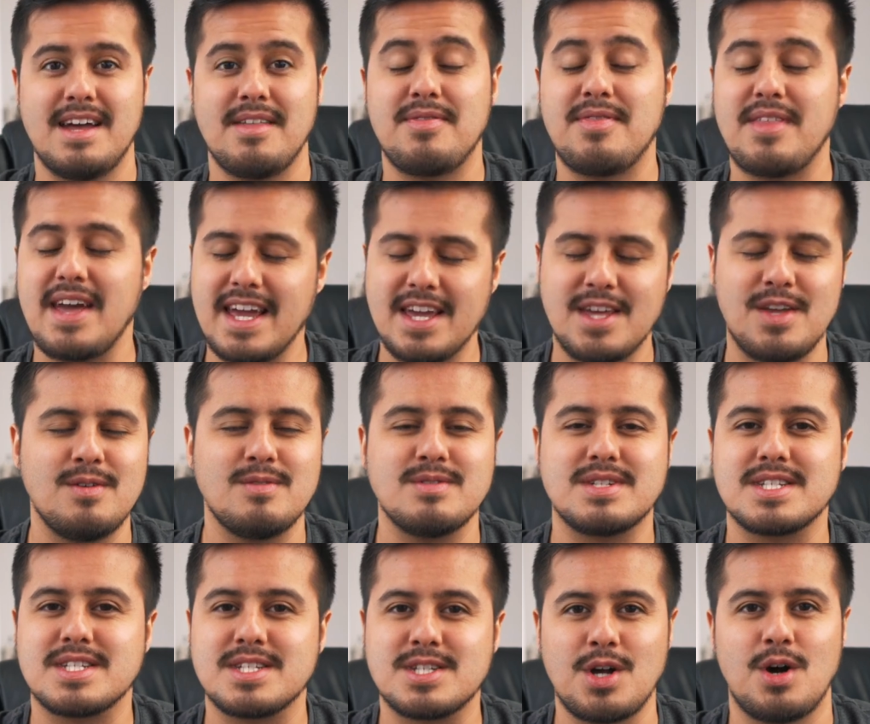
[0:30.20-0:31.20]
Thank you
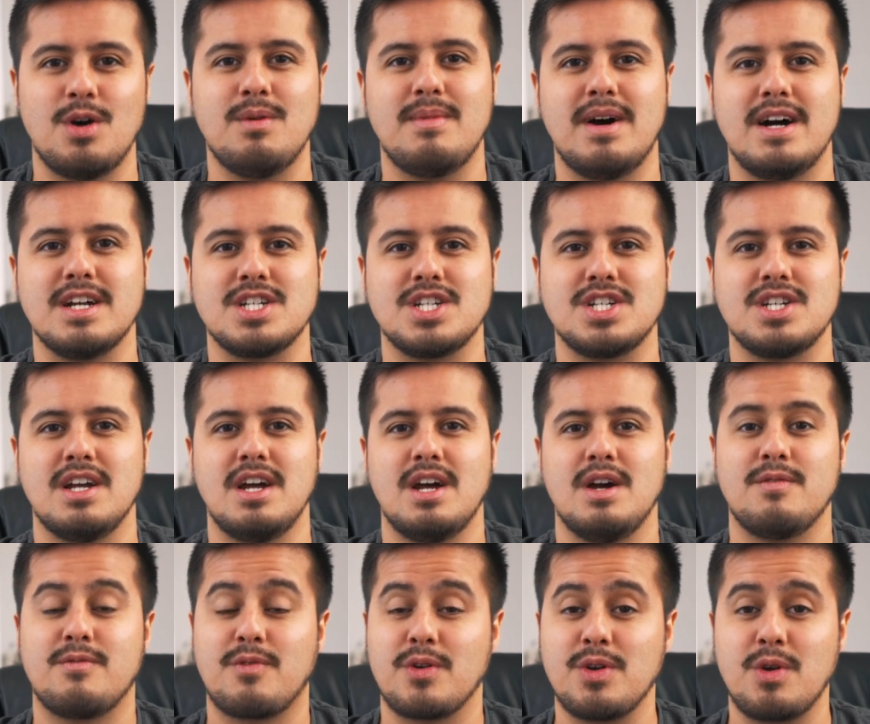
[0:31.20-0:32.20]
so much
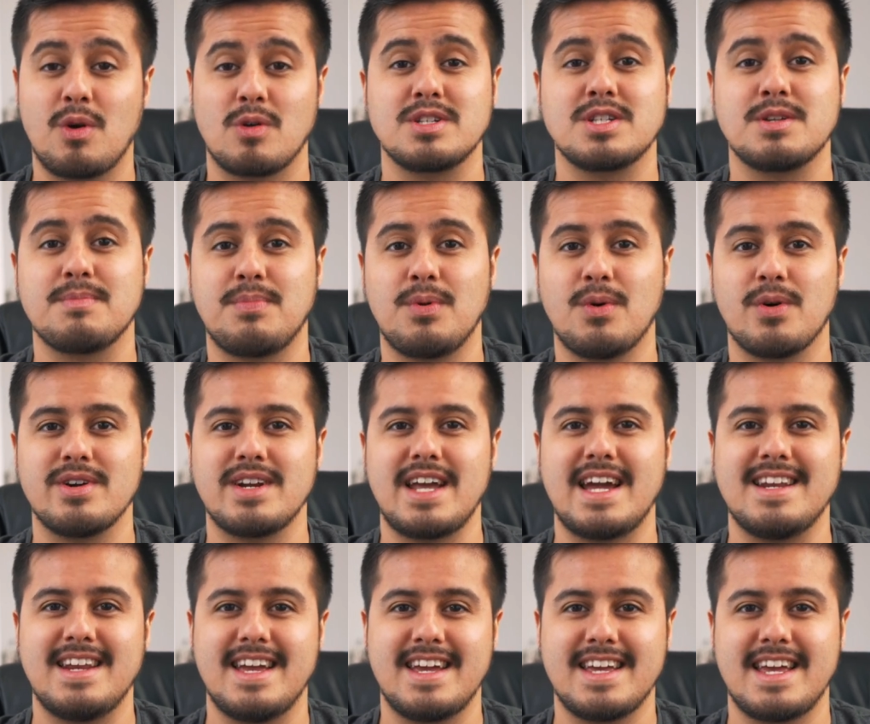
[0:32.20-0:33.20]
for your support
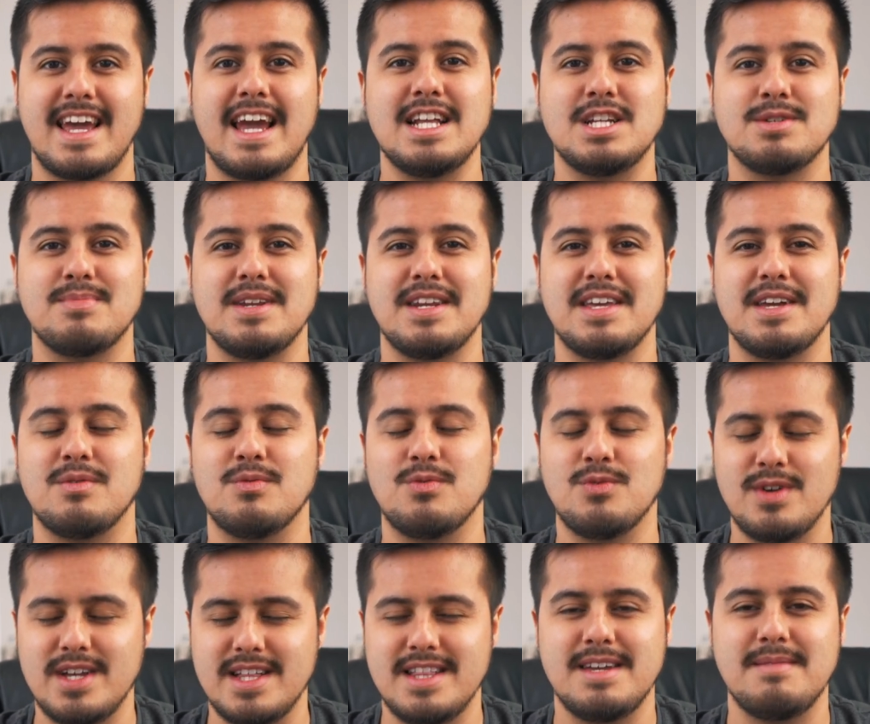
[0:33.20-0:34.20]
and engagement. It
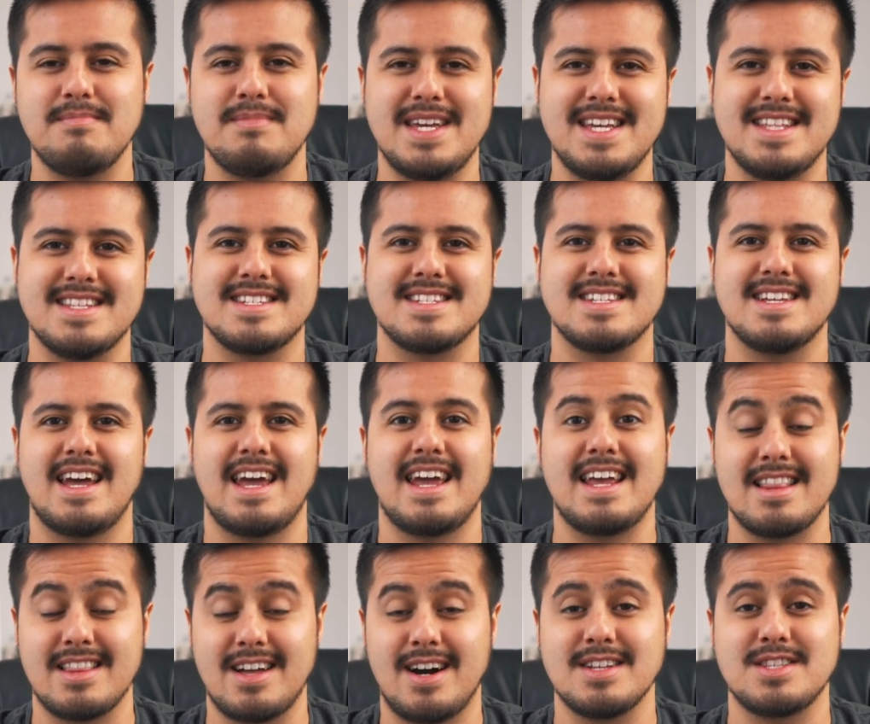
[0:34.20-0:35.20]
really means a
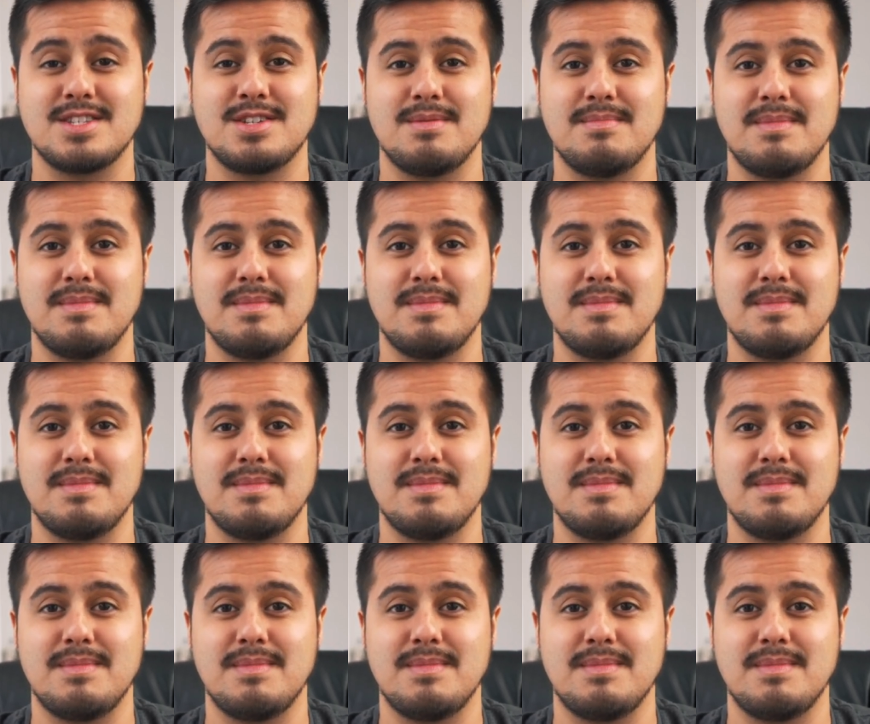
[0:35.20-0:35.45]
lot to